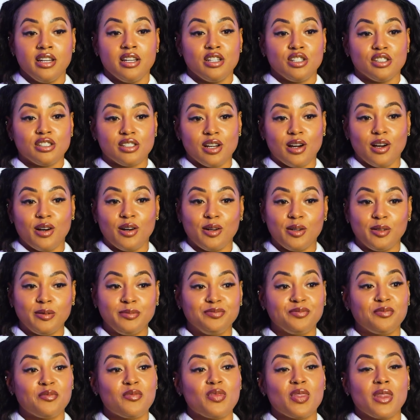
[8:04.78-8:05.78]
So
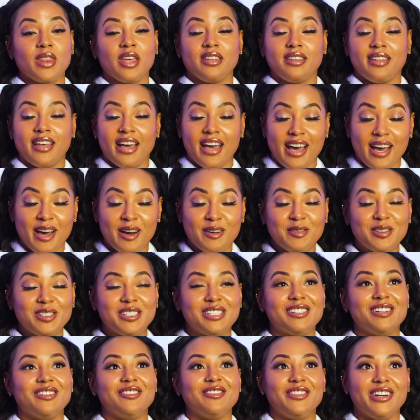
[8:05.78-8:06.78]
that
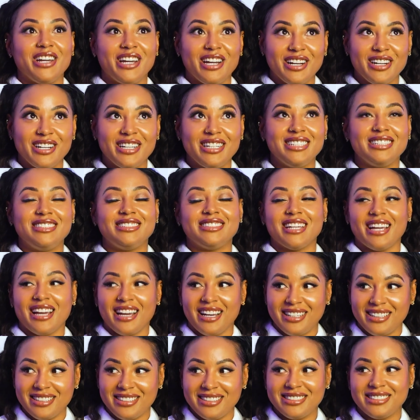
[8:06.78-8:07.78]
was a very
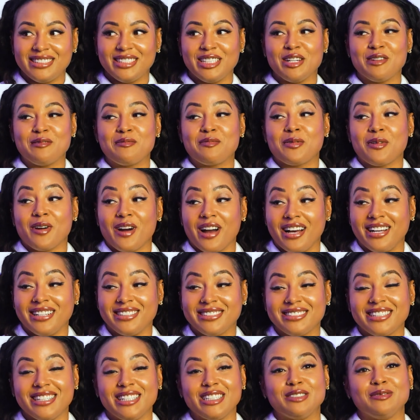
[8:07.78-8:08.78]
challenging
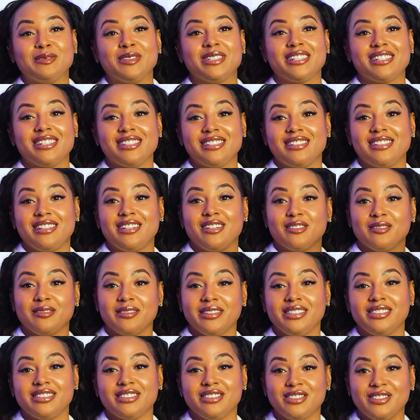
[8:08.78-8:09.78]
process because the
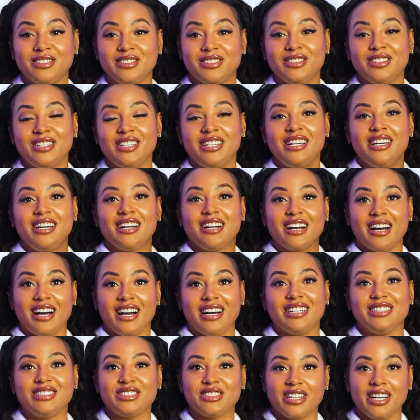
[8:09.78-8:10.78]
original
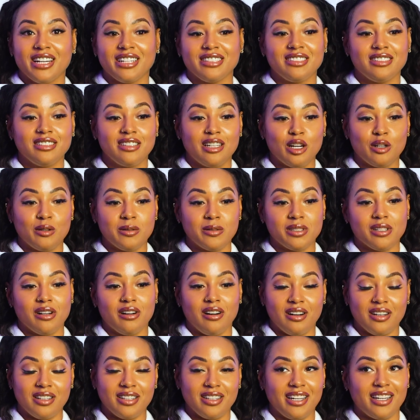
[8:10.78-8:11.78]
contractor that was
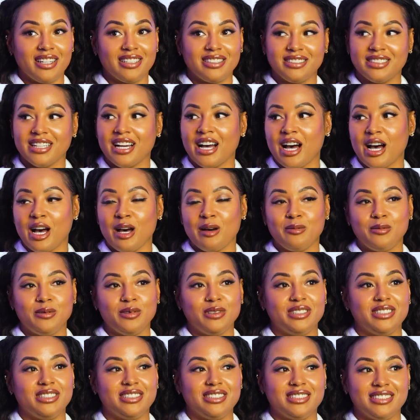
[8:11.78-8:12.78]
on that job
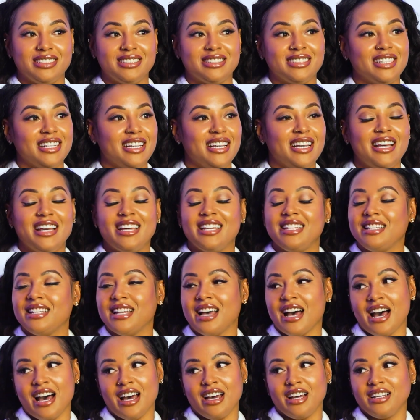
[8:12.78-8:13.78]
was just
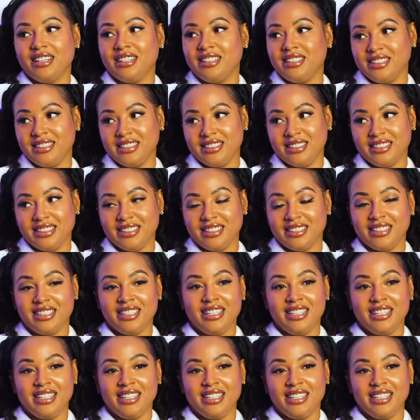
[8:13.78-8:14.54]
not good.